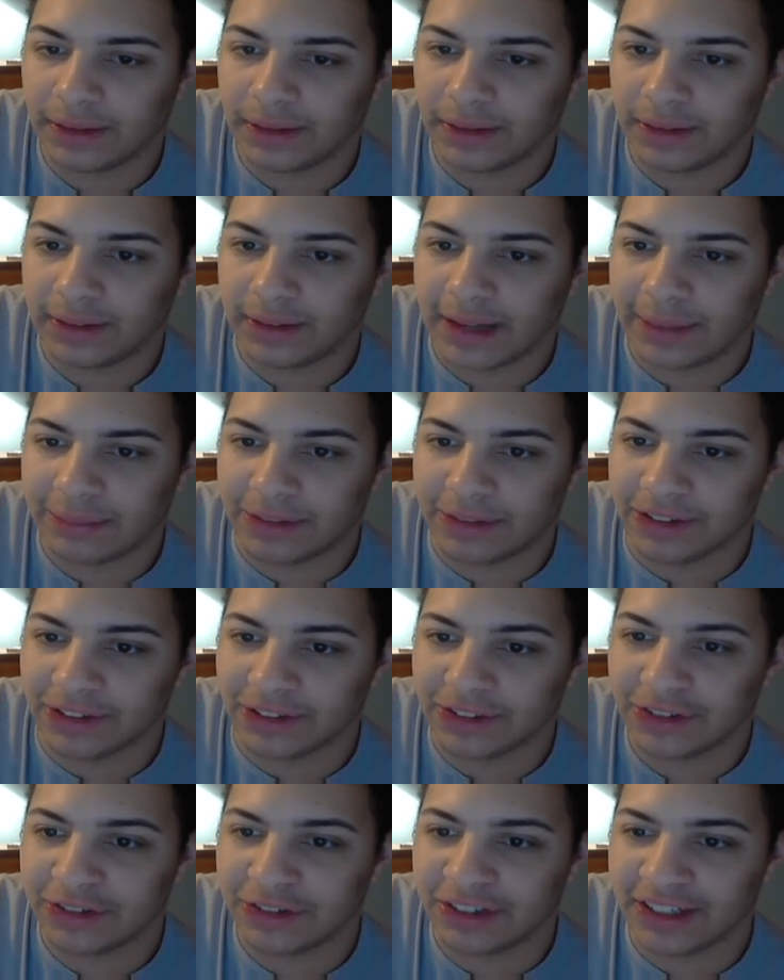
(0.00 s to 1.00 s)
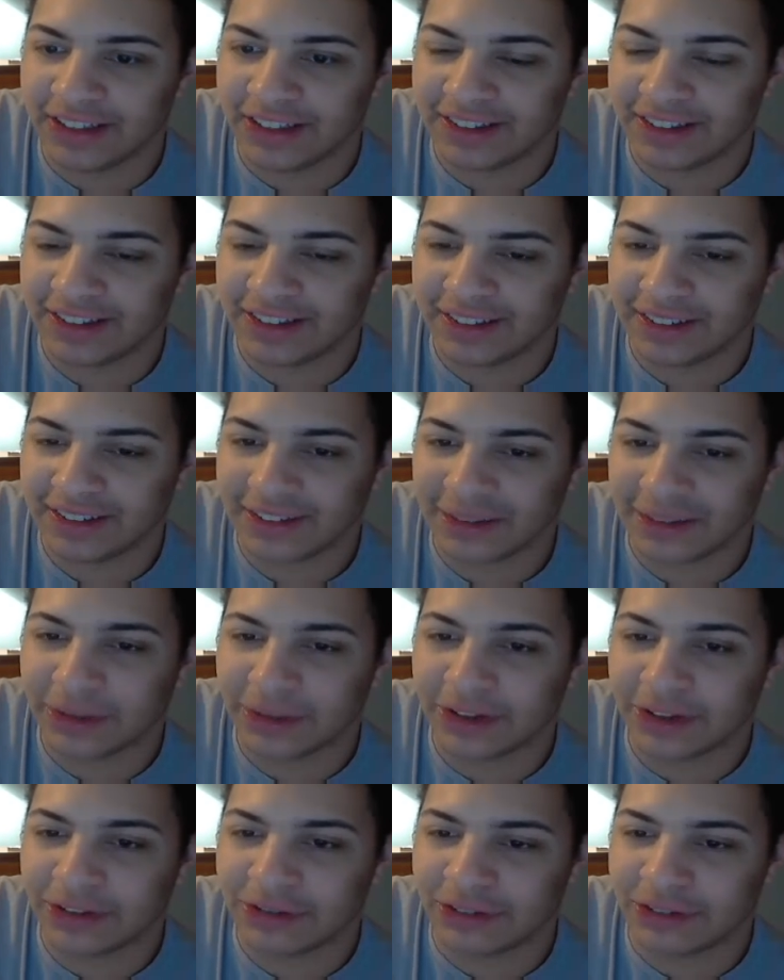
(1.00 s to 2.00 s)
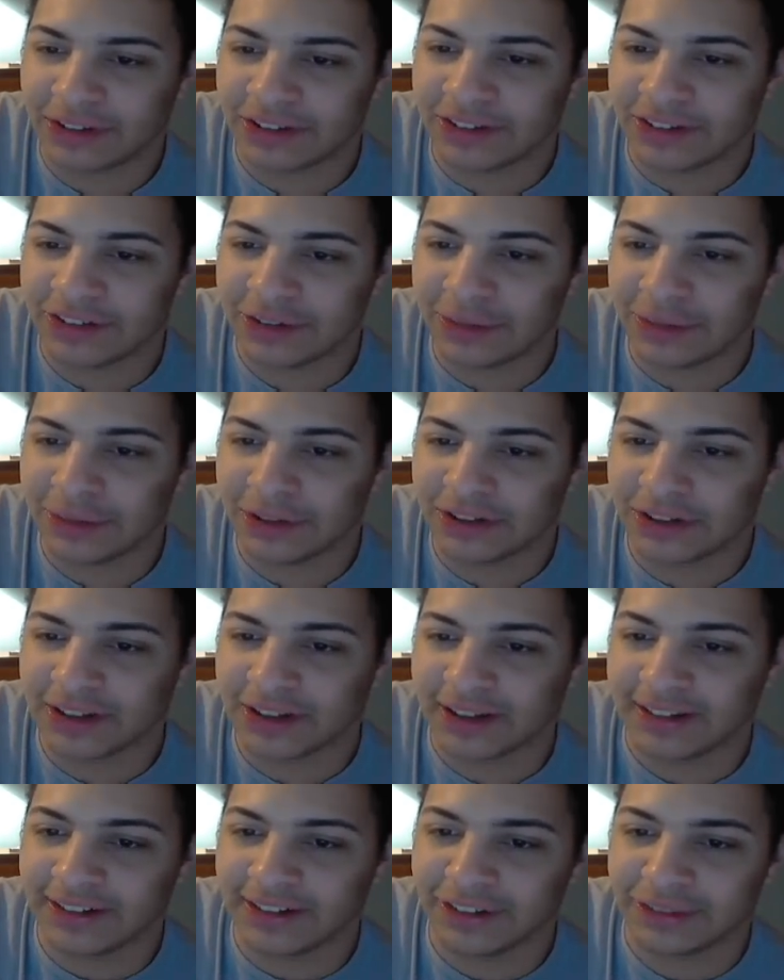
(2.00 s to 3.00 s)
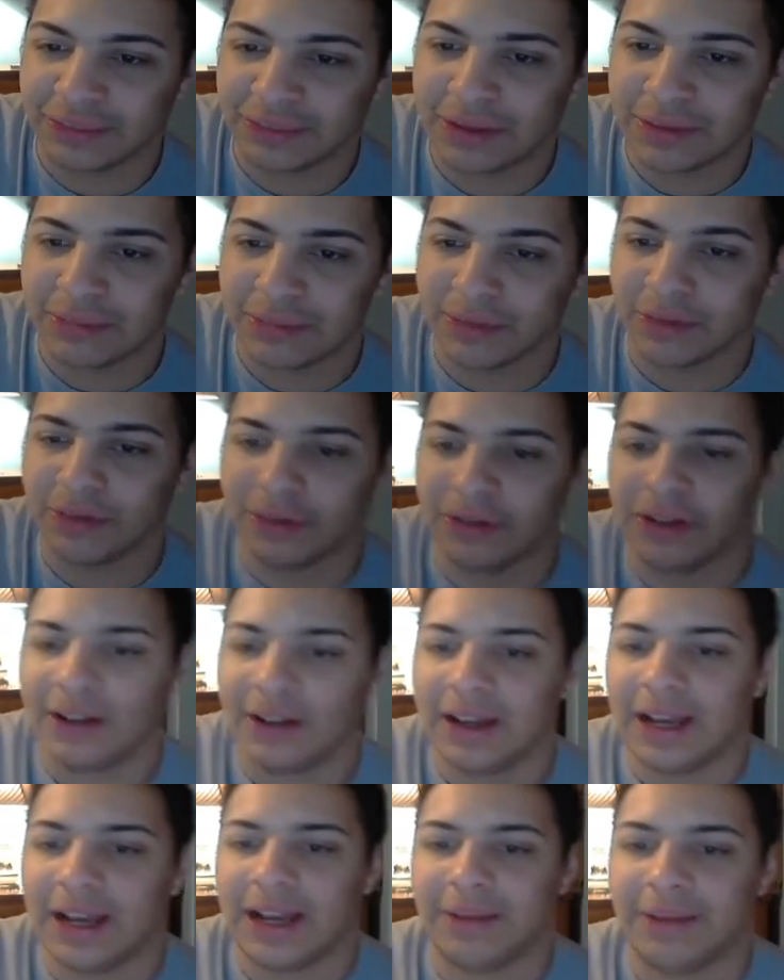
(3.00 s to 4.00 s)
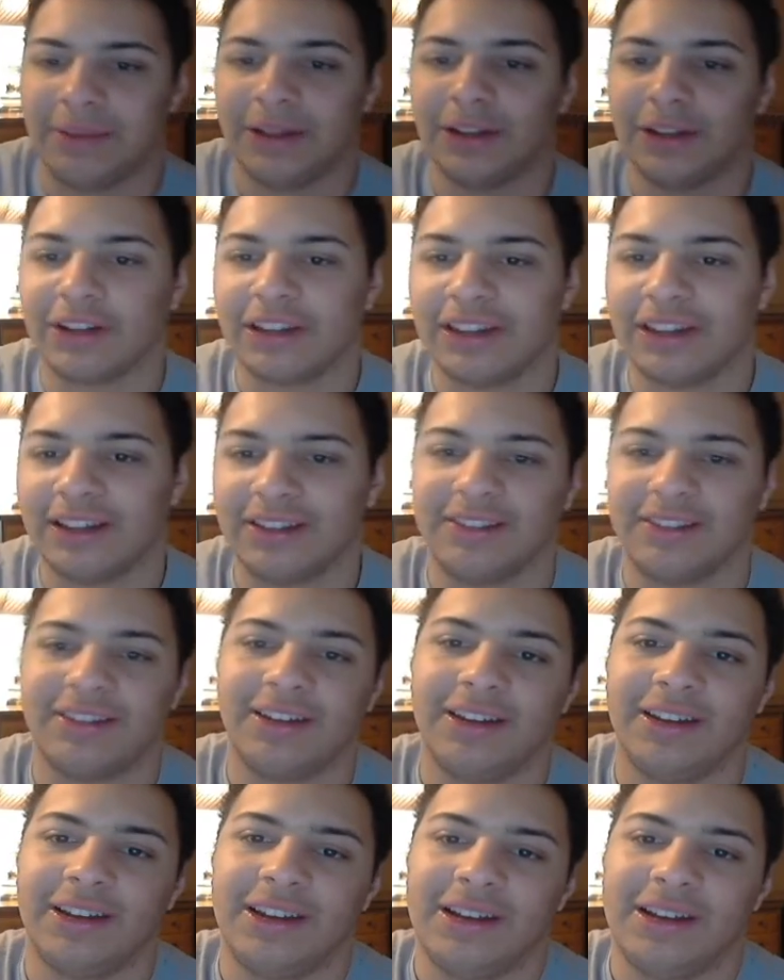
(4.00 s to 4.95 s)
Empty street. Some of the streets do look like there's people. I mean, look at this.